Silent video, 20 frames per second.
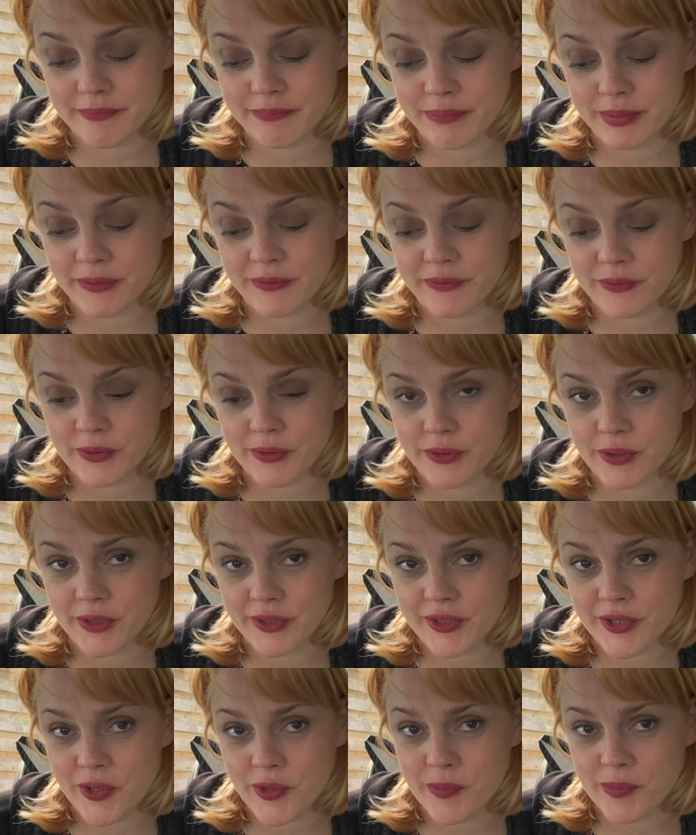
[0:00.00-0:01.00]
before
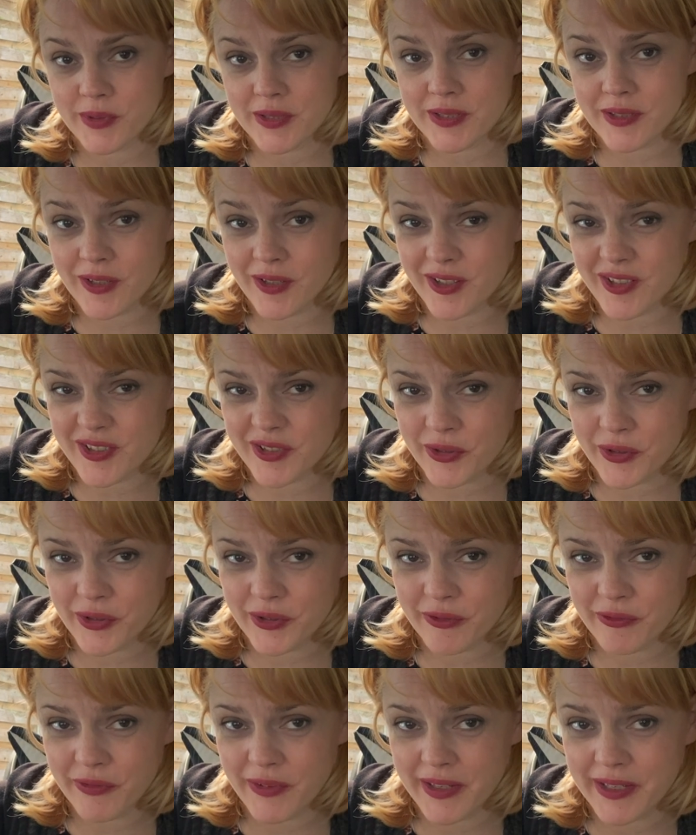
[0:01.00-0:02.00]
October starts, you're
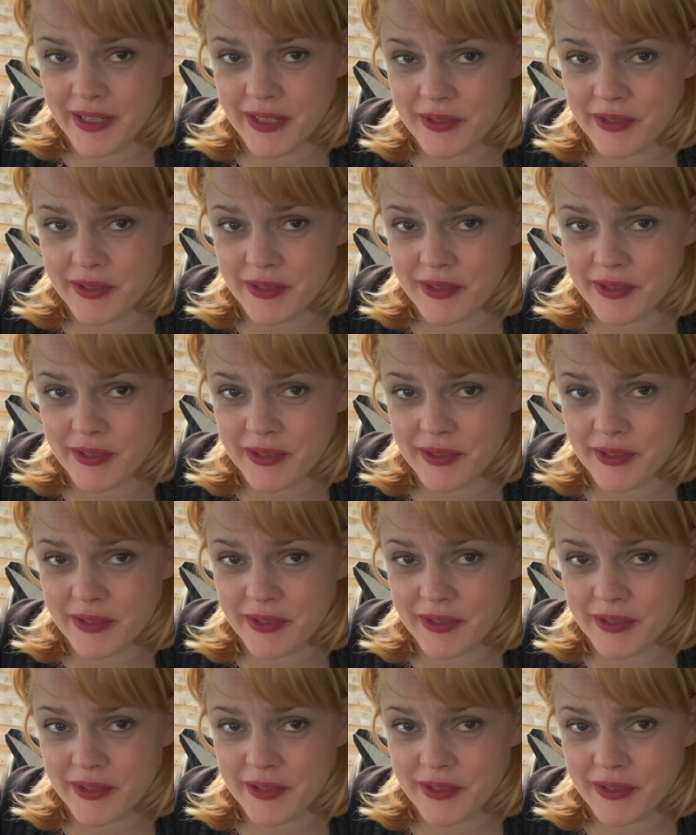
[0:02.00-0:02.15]
gonna find